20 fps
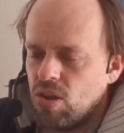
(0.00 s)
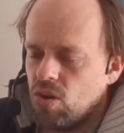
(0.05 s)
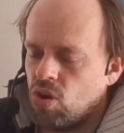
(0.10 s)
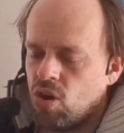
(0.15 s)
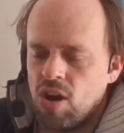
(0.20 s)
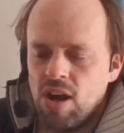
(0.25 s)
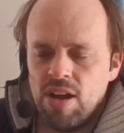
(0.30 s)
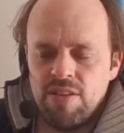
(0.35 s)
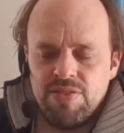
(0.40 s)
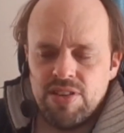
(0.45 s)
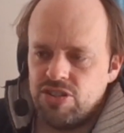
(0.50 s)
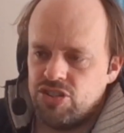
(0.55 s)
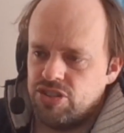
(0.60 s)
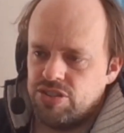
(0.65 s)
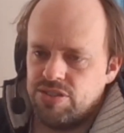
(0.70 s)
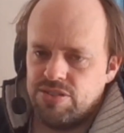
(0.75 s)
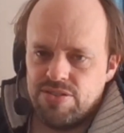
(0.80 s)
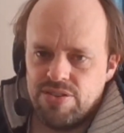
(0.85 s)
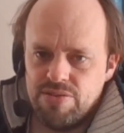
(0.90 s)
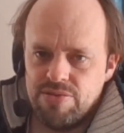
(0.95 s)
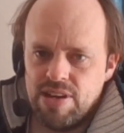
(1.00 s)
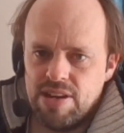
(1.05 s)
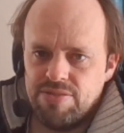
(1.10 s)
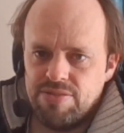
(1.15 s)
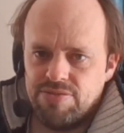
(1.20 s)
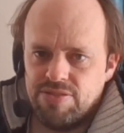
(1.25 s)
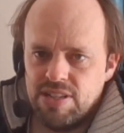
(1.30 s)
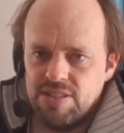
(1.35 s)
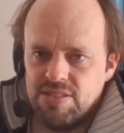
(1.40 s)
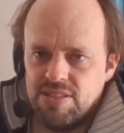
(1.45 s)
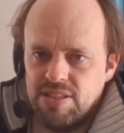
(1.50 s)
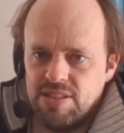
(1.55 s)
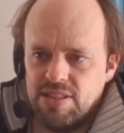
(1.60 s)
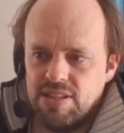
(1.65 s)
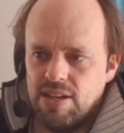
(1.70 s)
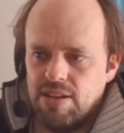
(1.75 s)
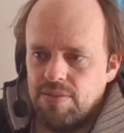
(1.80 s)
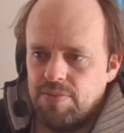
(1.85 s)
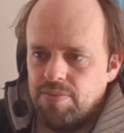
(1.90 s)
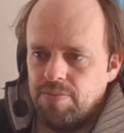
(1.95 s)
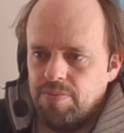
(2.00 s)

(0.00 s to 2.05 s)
Or have they just thrown that phrase in there?